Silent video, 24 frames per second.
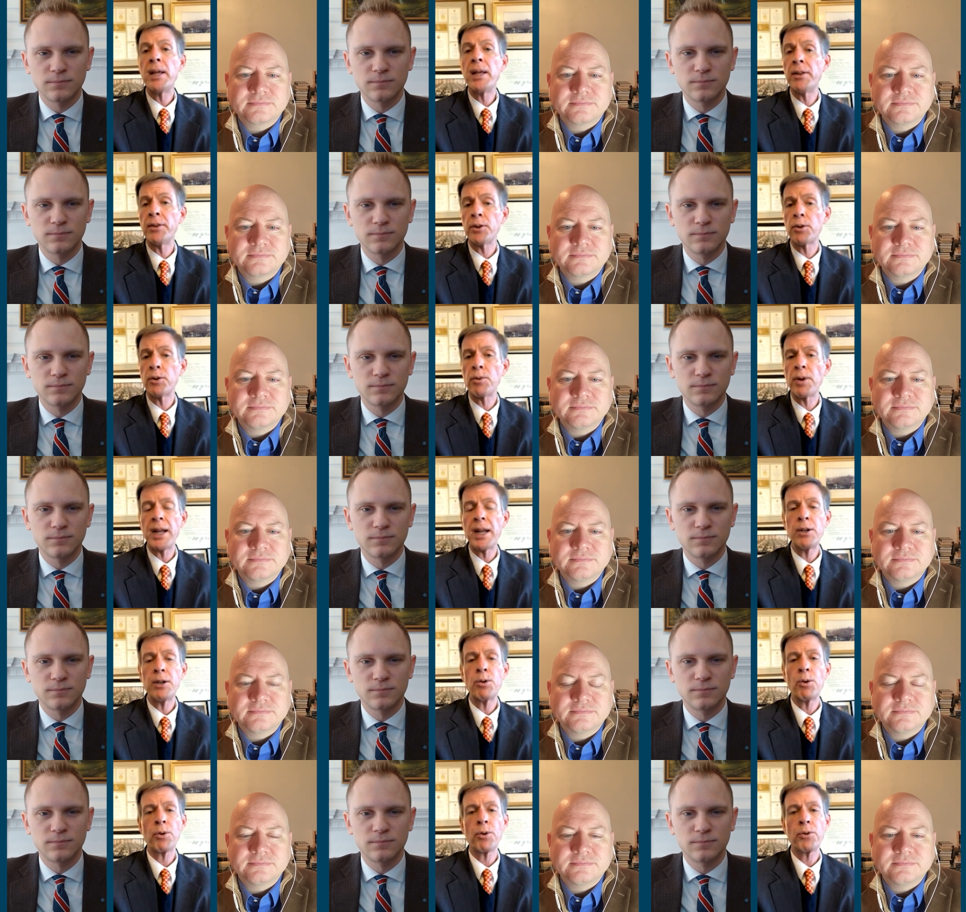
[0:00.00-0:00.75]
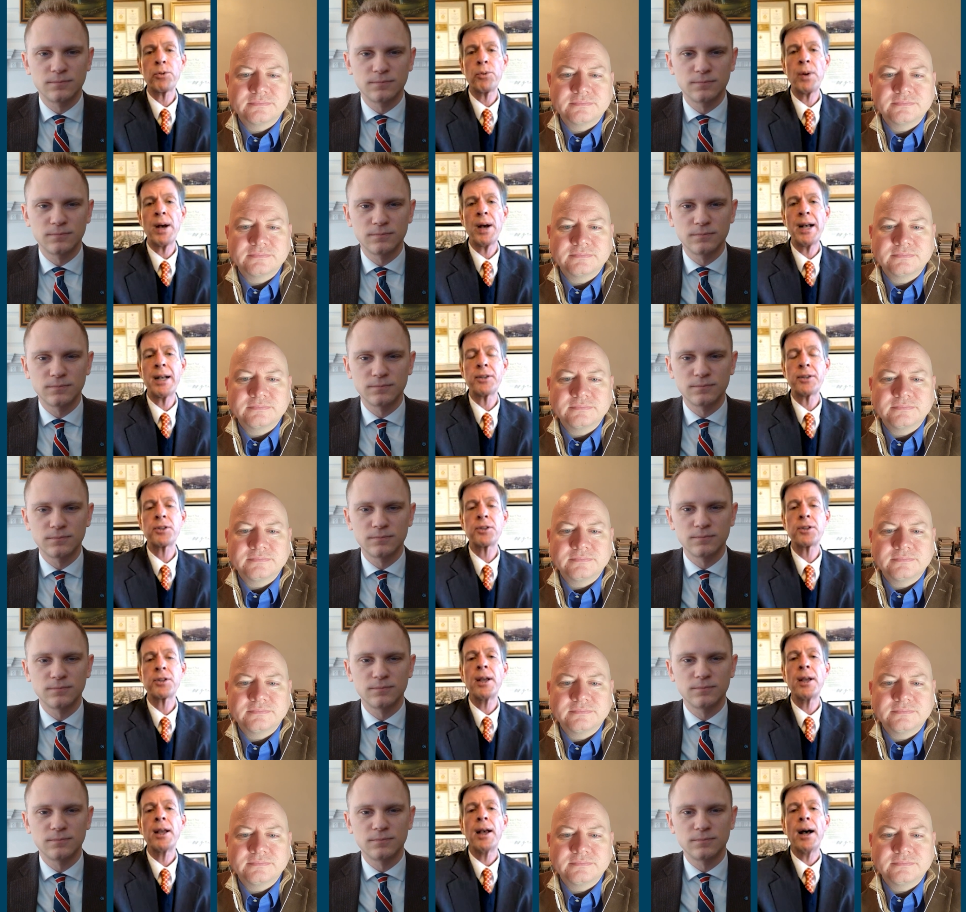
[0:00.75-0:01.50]
Speaker 1: I've been in the Great
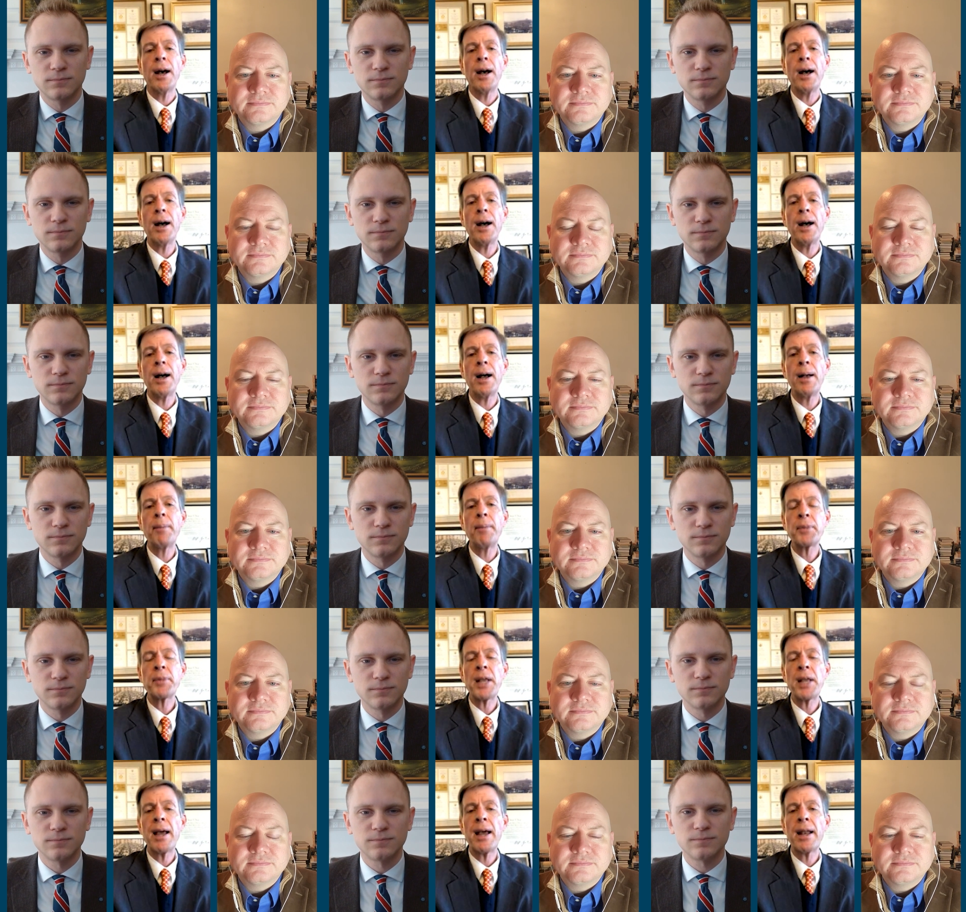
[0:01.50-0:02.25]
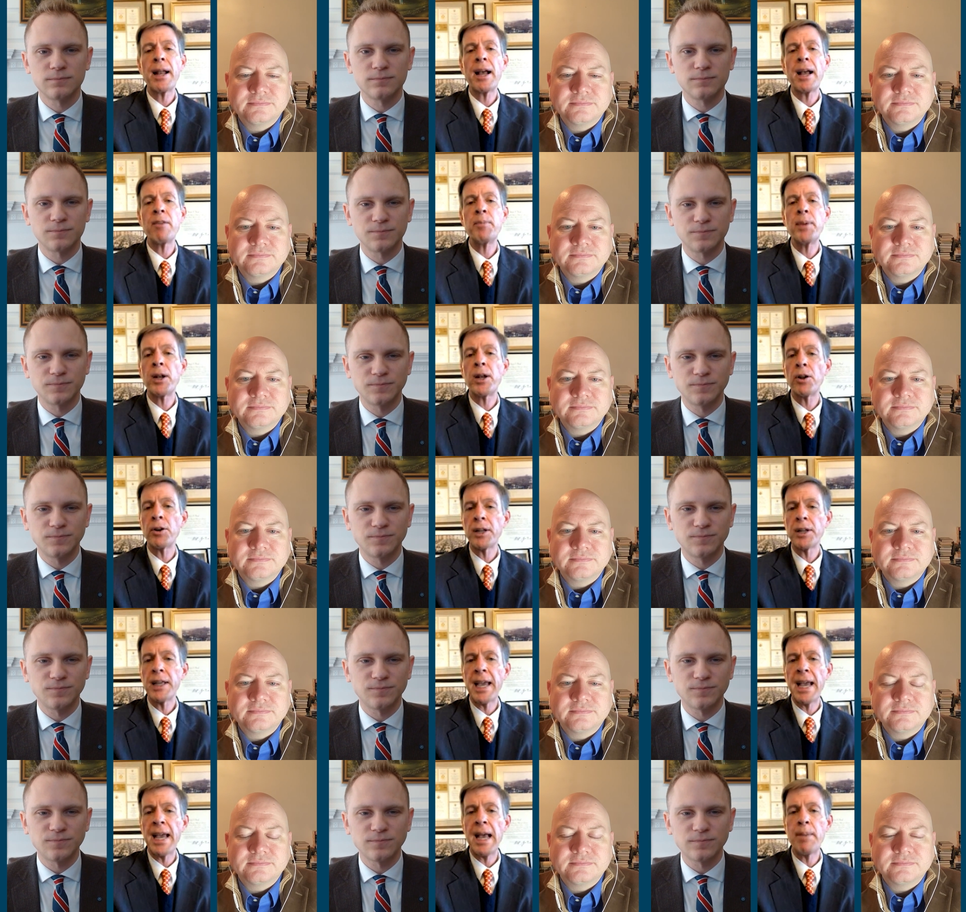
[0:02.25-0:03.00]
Northwest, uh, and
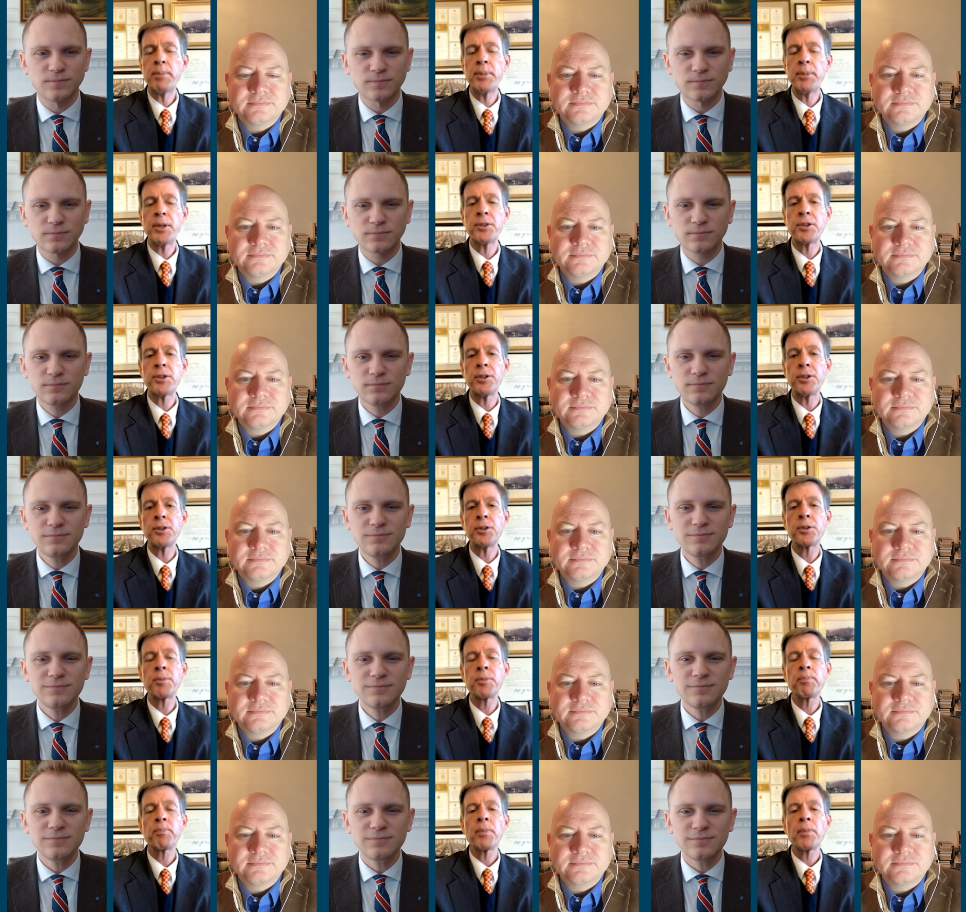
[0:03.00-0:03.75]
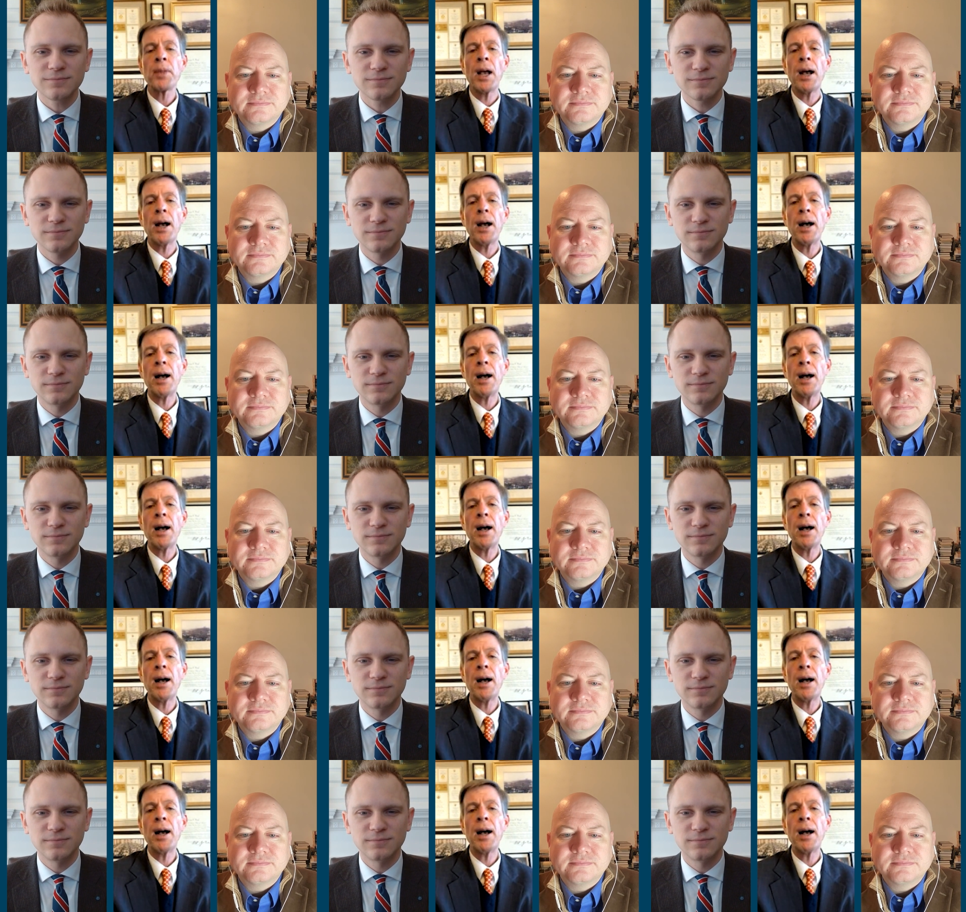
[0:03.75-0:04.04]
I've been on campuses.